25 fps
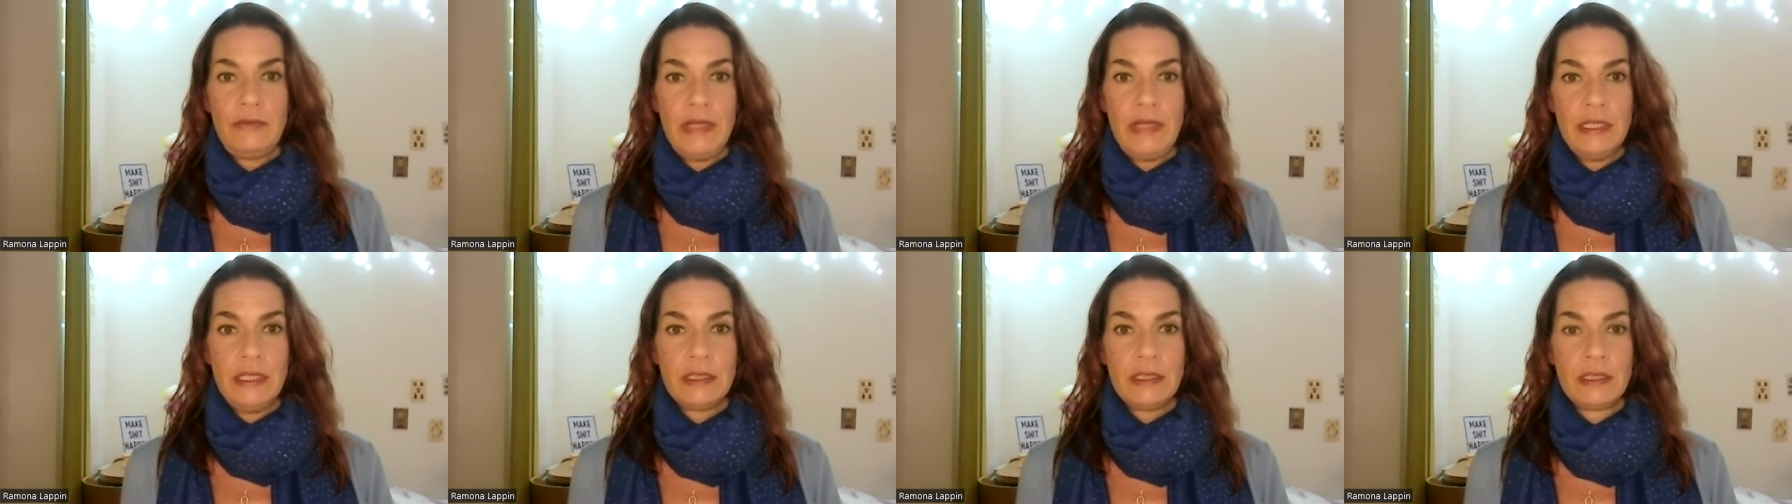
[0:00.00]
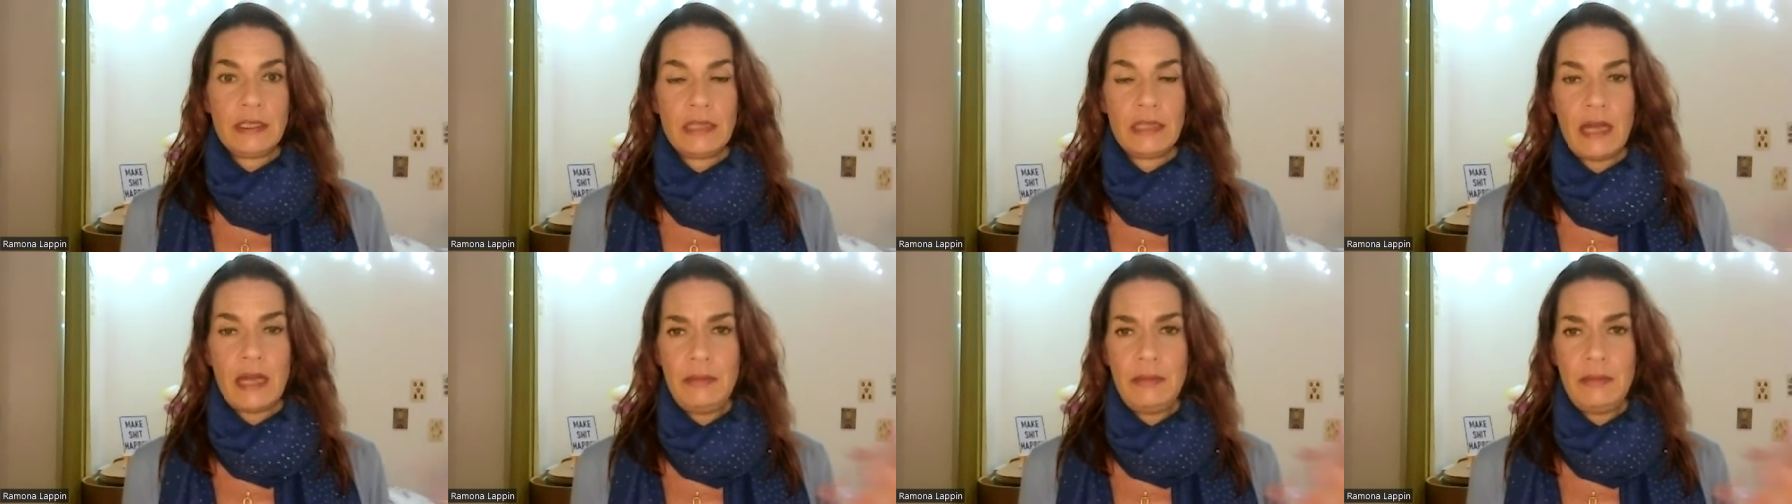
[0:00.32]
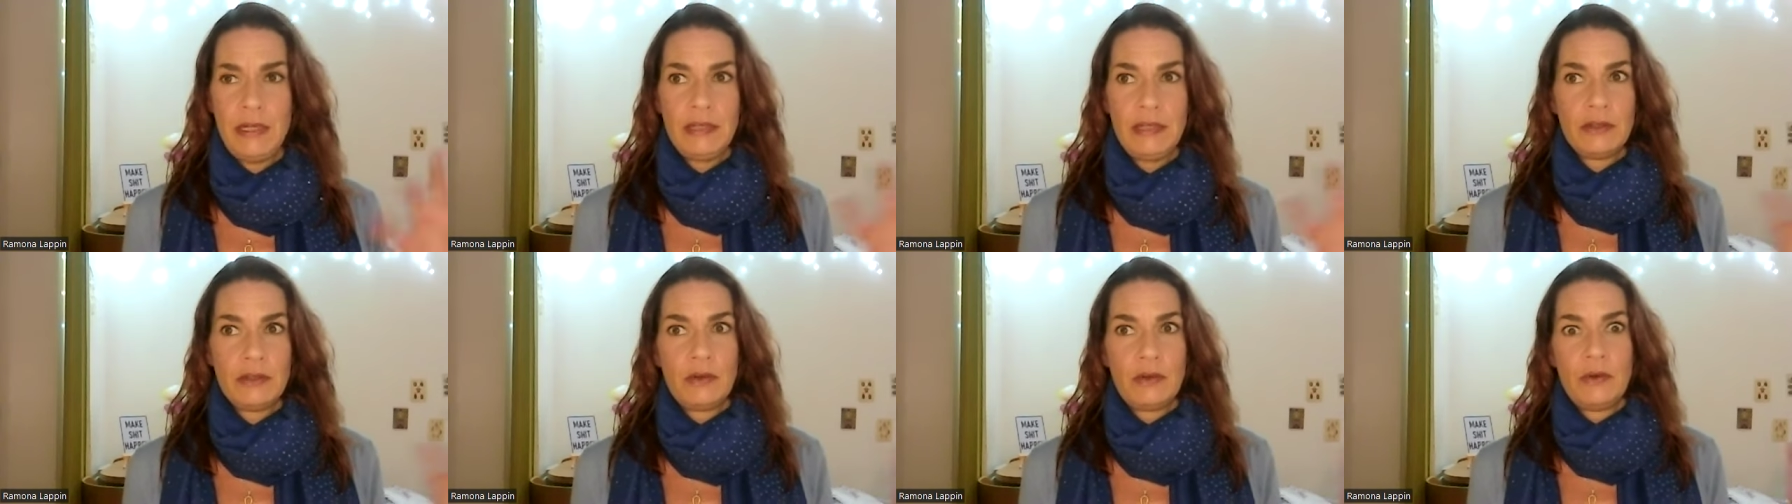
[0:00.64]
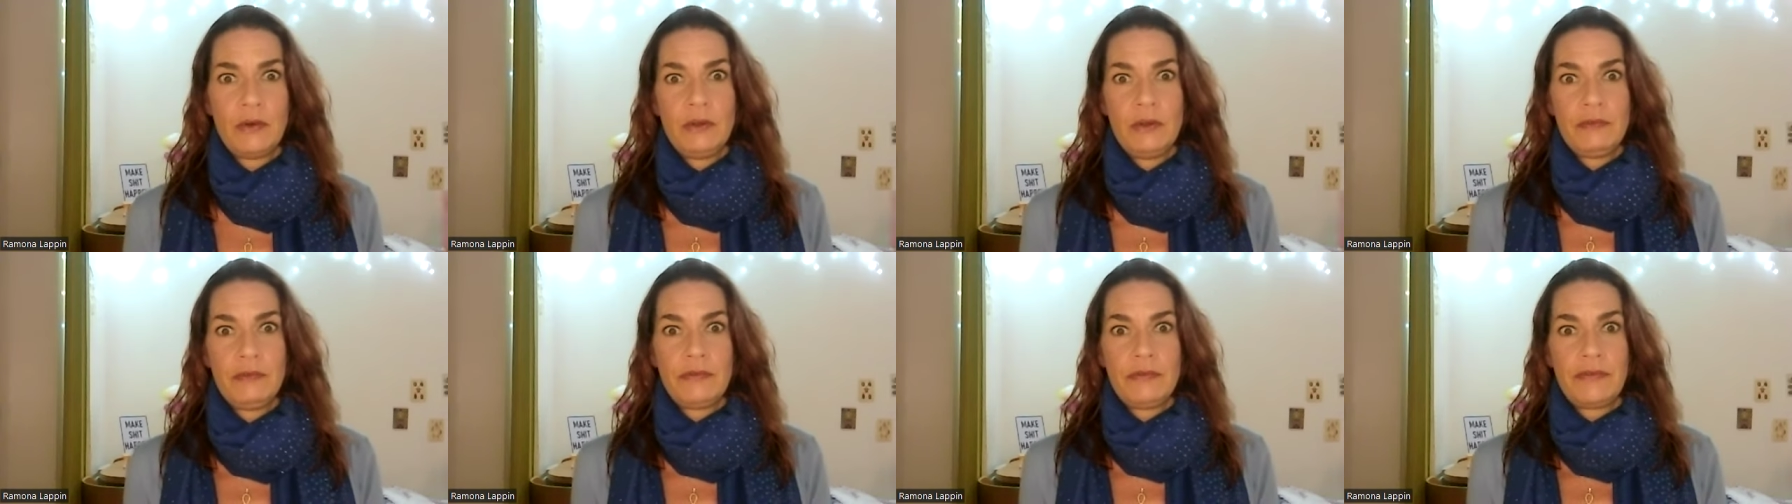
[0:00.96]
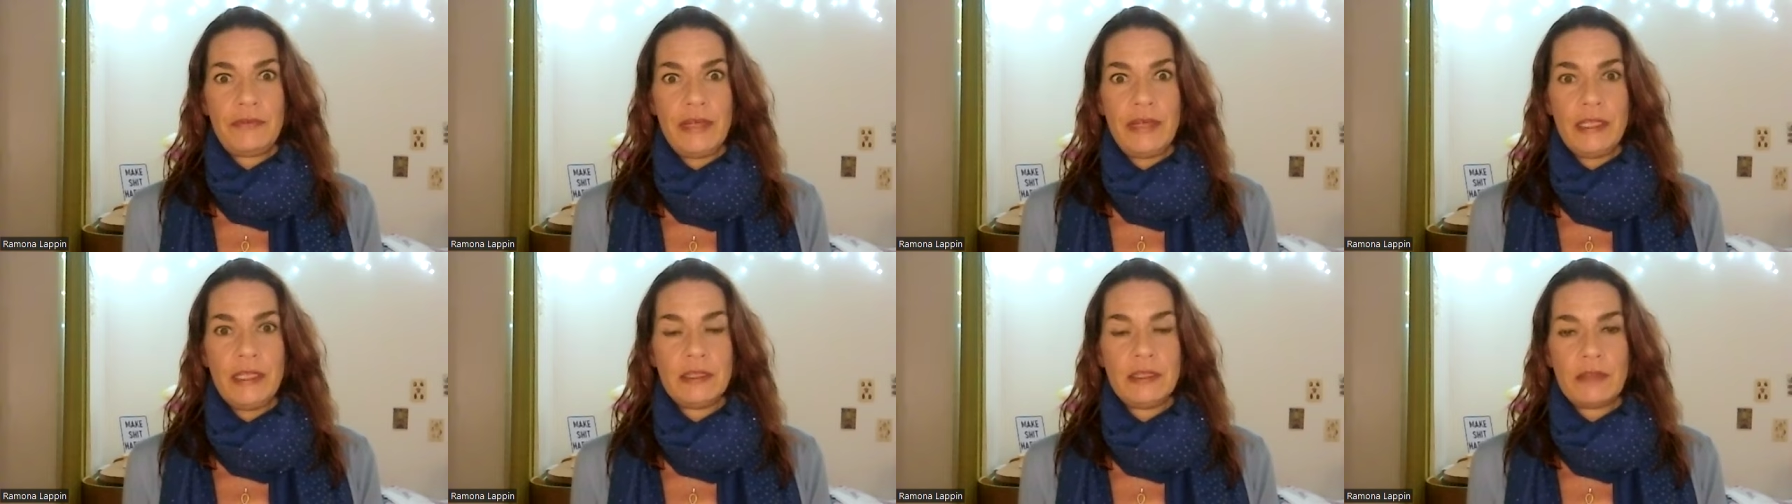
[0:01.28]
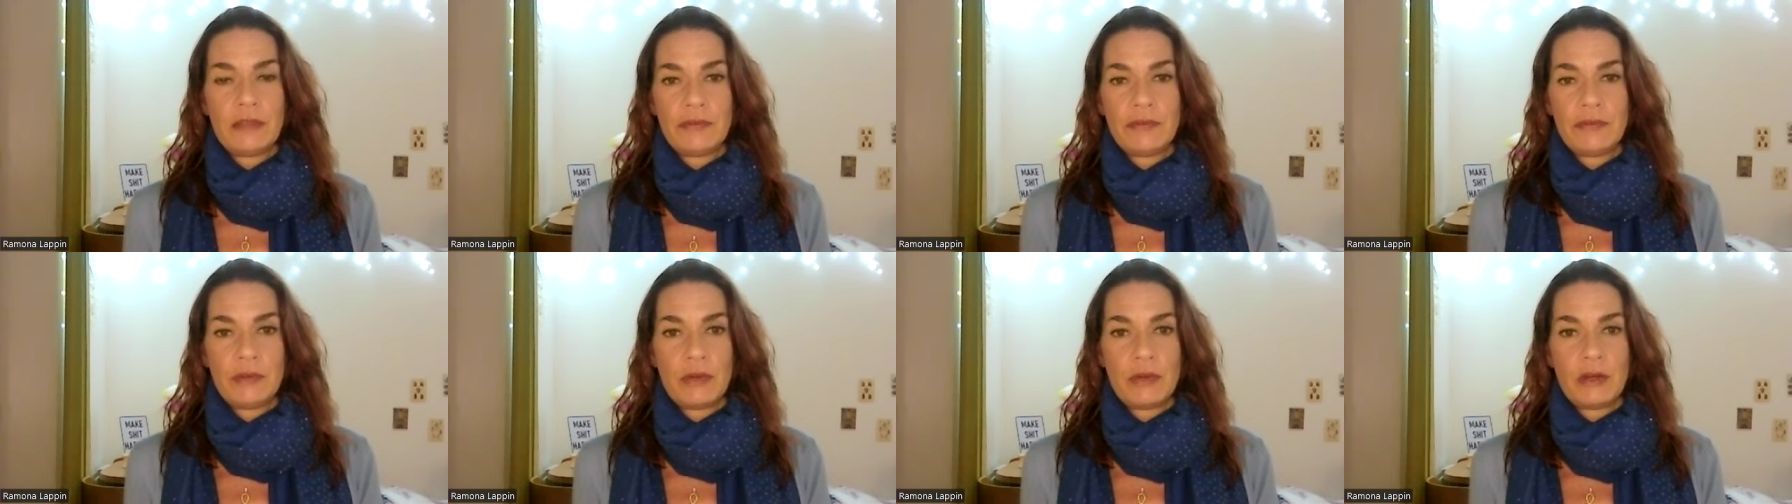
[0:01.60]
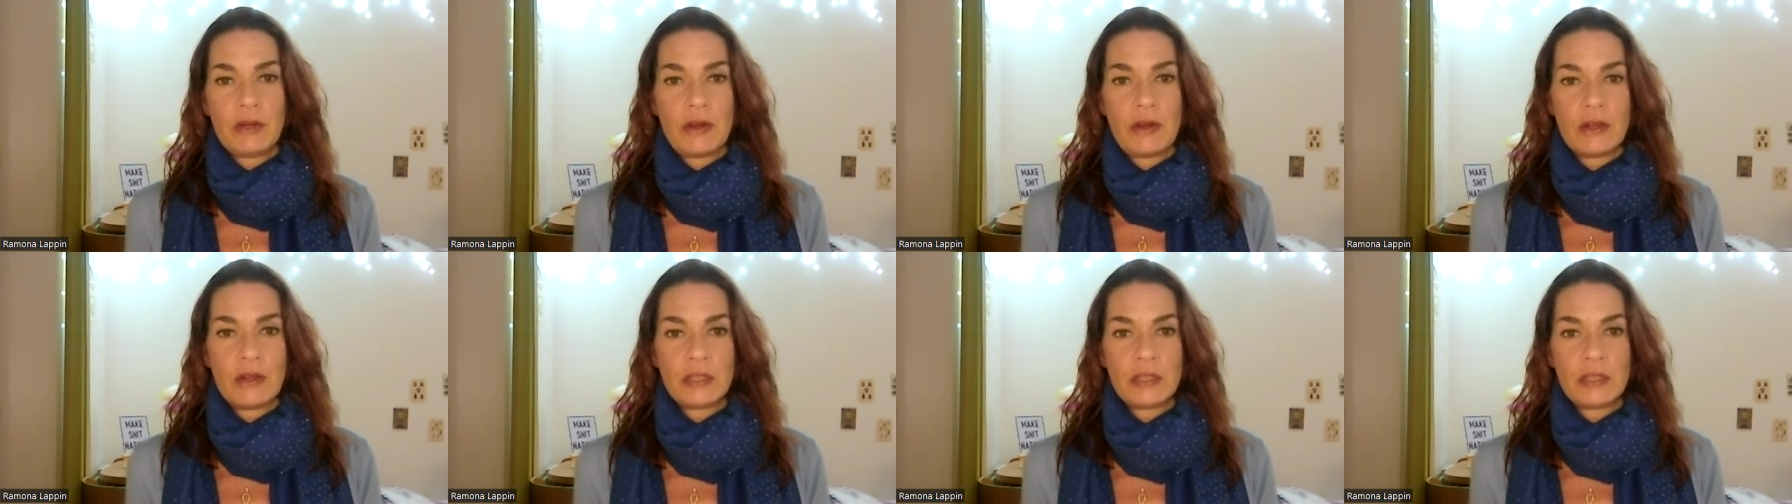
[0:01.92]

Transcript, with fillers: field. I mean, the whole field of the one